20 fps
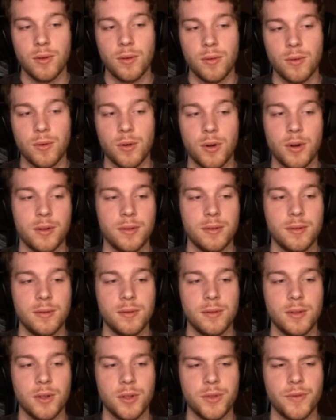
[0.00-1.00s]
or
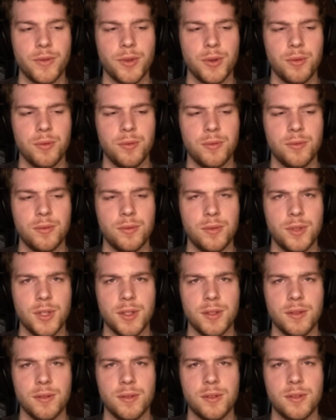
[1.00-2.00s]
those of you who
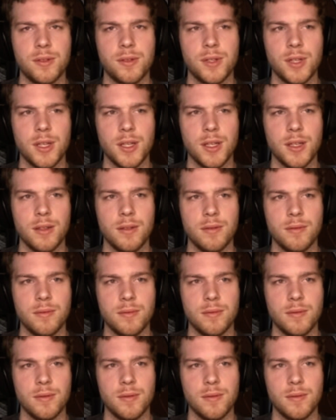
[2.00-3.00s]
didn't see
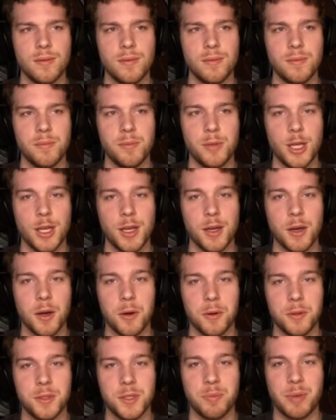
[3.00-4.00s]
me
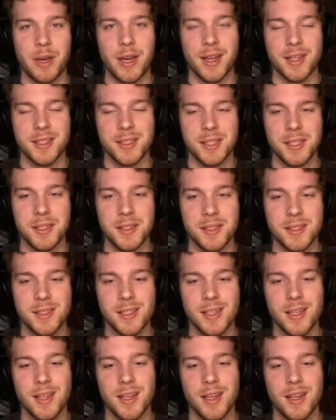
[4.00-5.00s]
go to PAX
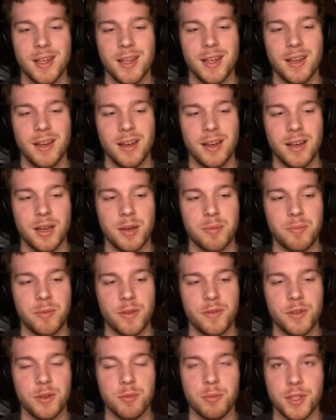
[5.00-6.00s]
East a
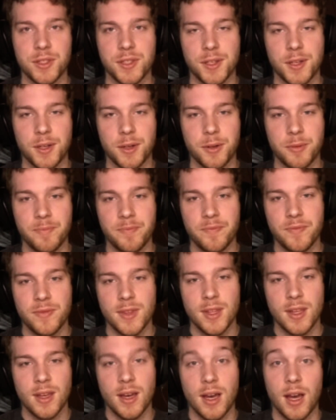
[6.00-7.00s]
few months ago,
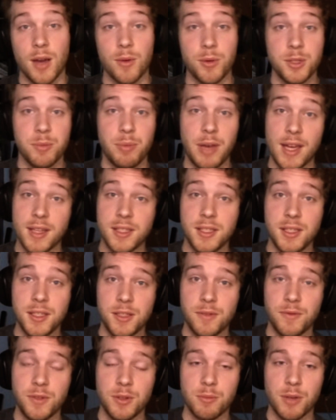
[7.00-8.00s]
I went to PAX
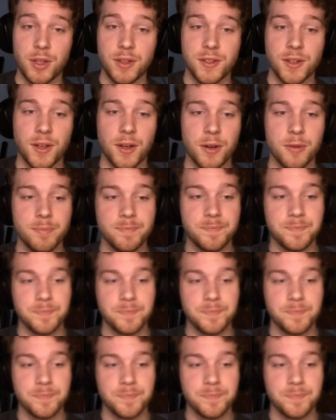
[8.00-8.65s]
East a few months ago.